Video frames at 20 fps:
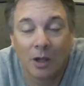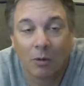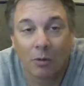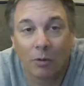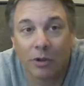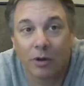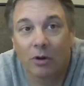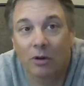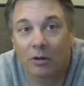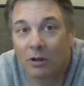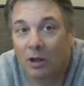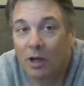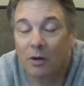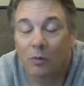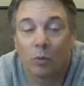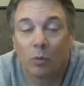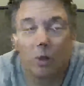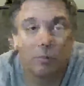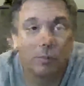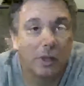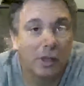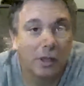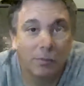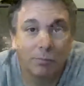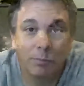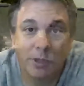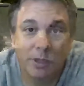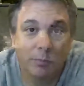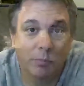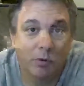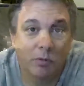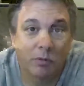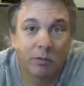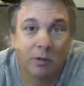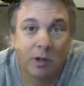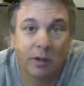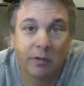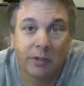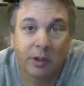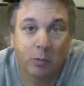Well, there are a lot of well meaning people
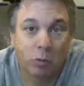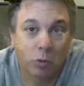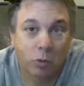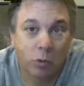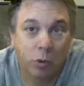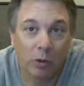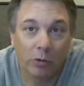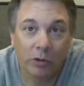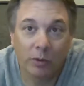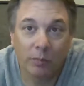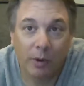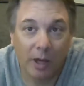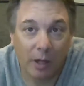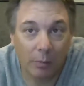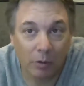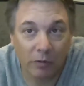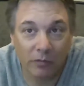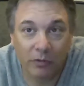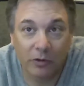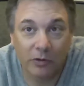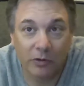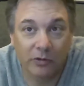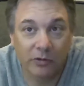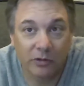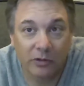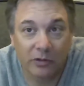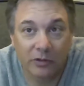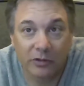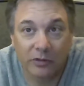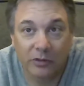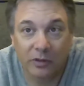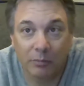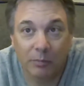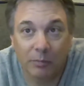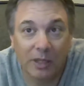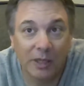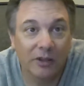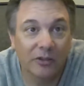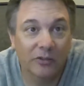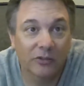that will quote you Bible verses and
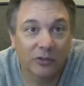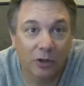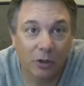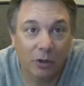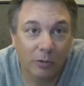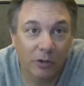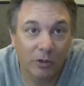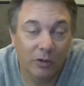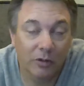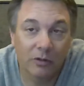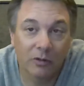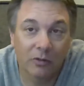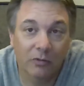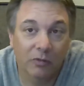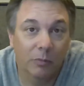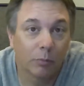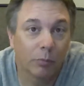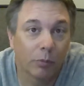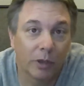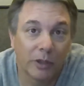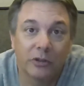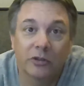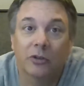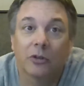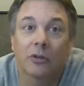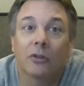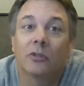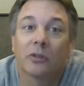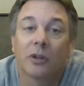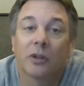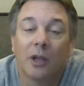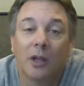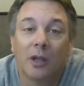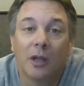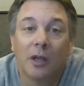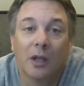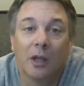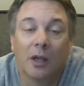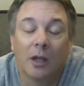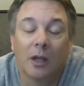many sermons from preachers.
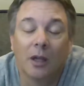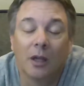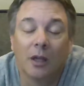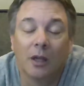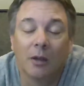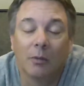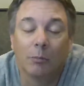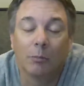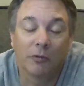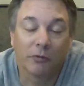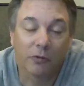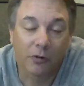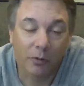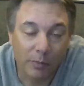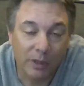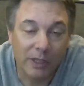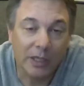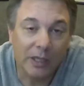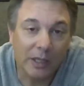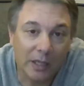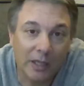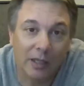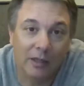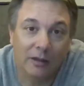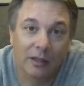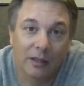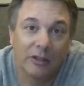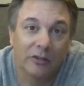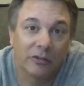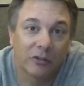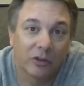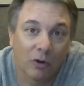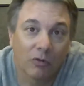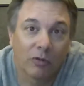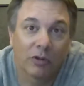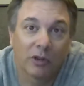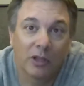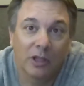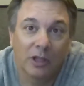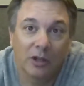But for me, at least
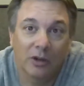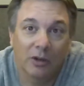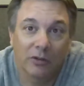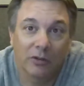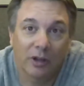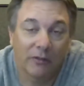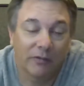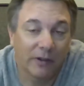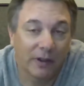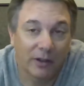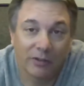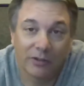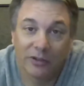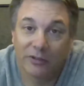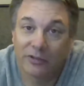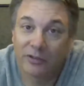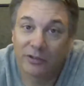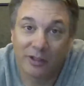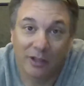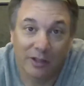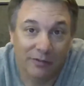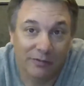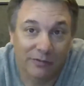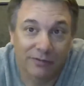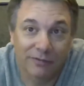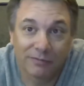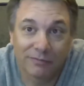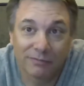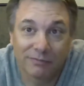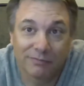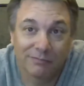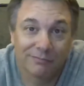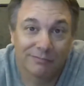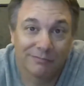over the years, I found this stuff